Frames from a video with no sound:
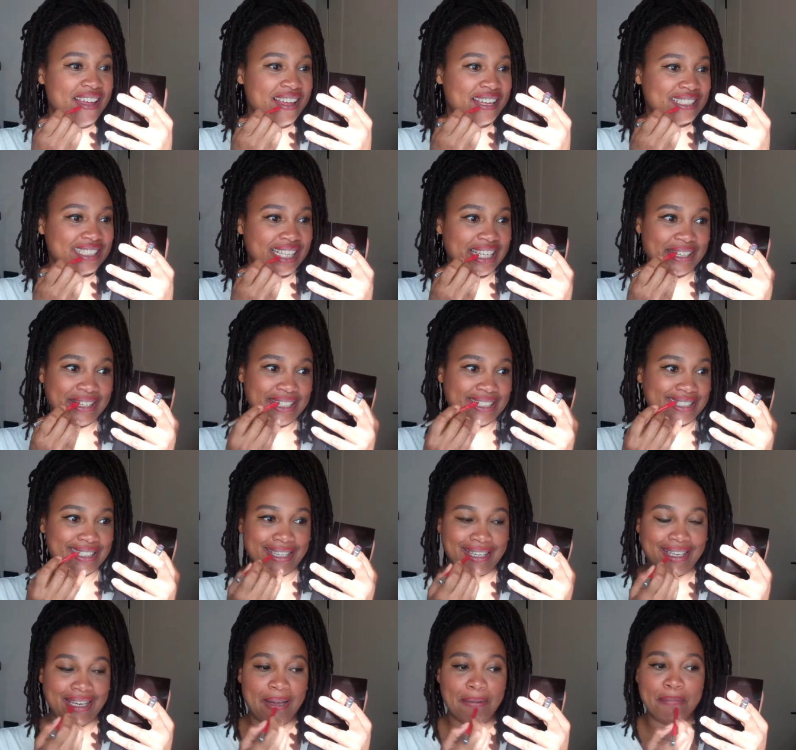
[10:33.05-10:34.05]
It's like it's
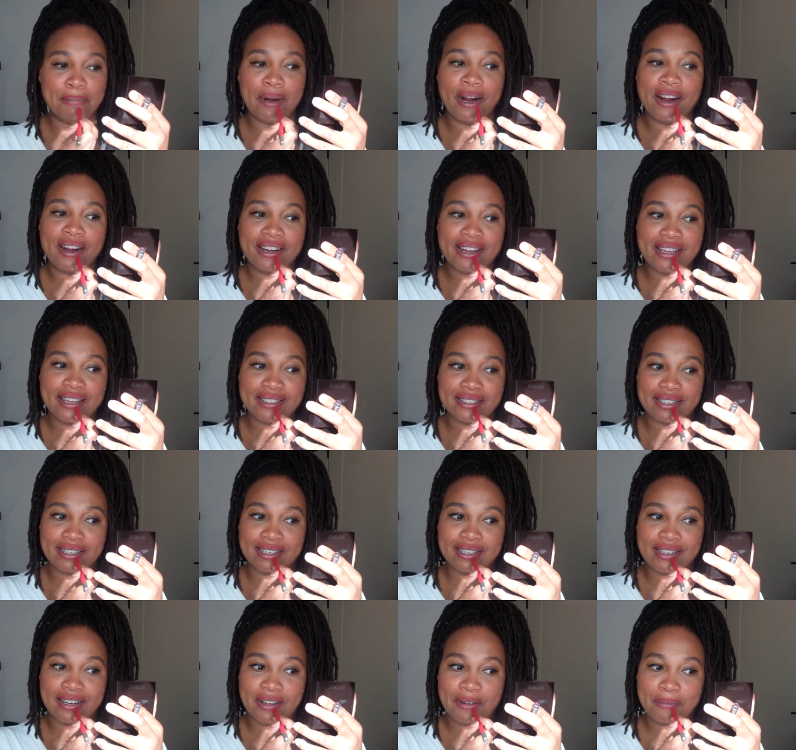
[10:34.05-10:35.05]
a kid party, it's
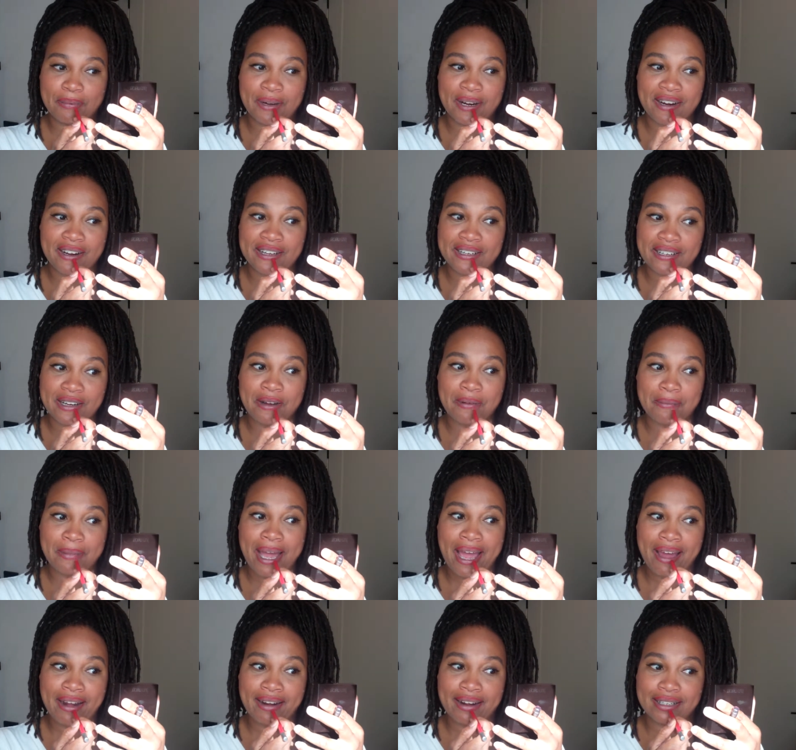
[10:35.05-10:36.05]
an adult party, don't
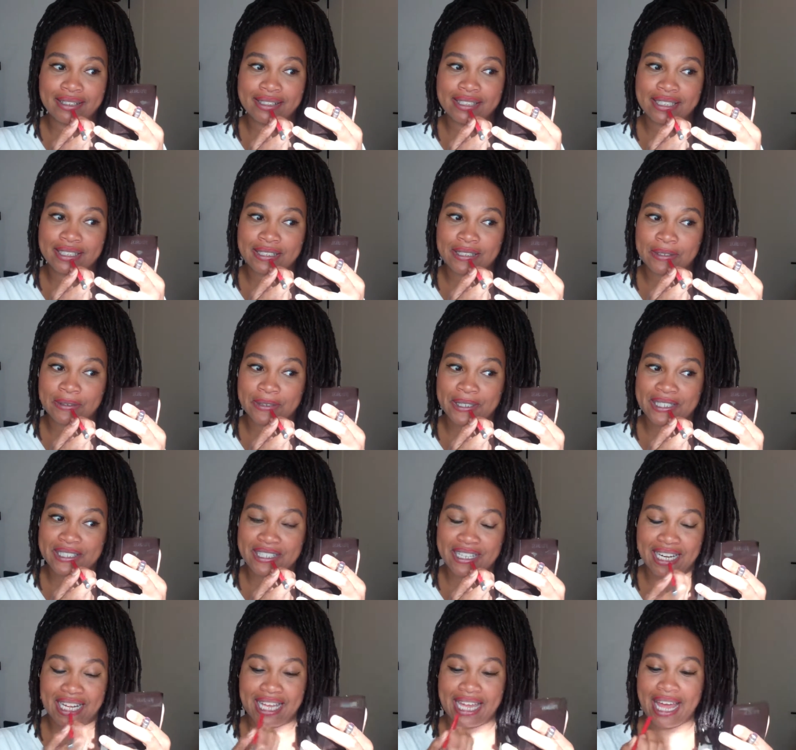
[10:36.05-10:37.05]
matter. It's just a
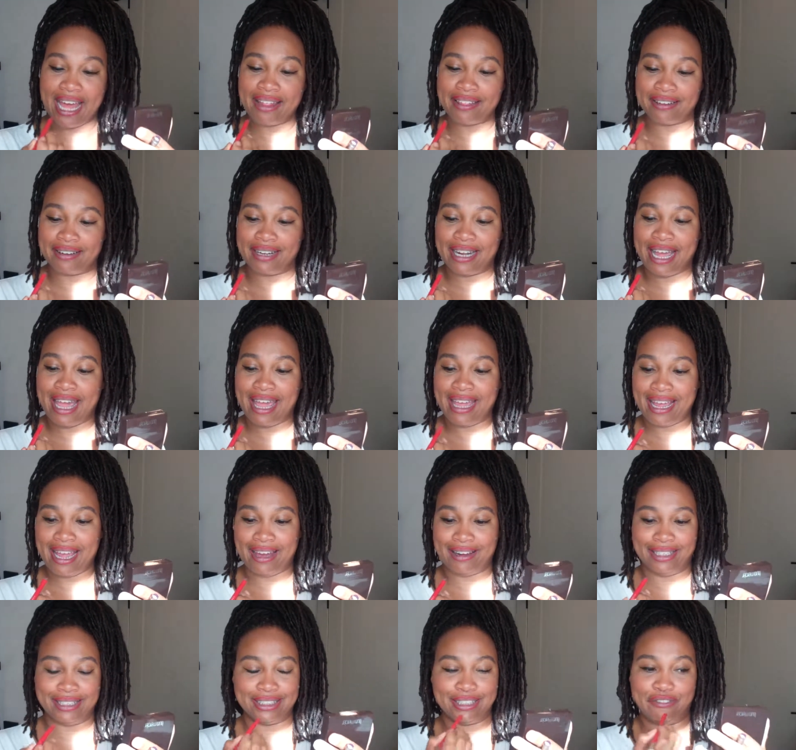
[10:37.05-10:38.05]
reason to gather and hang
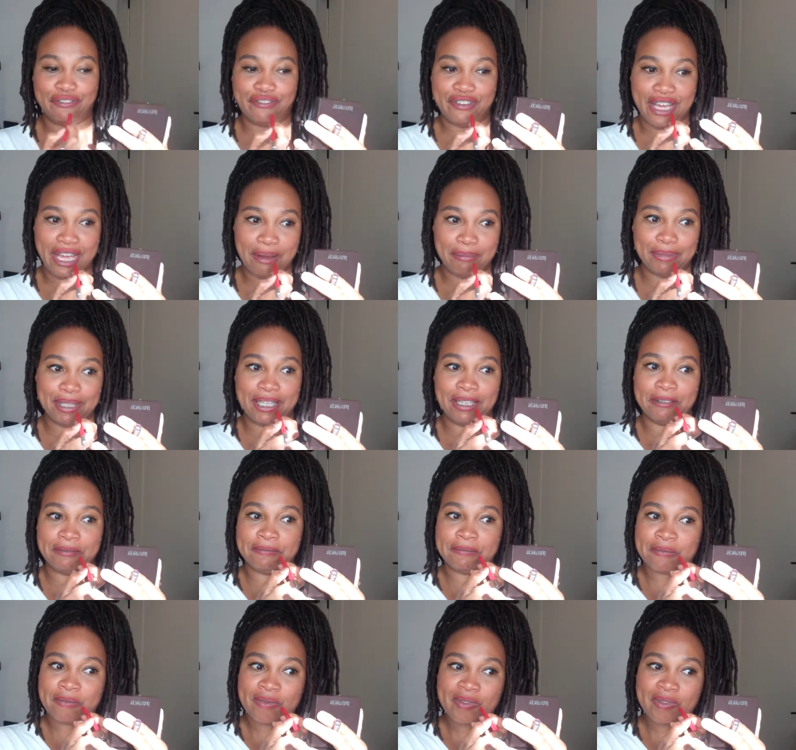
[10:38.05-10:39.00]
out as a family.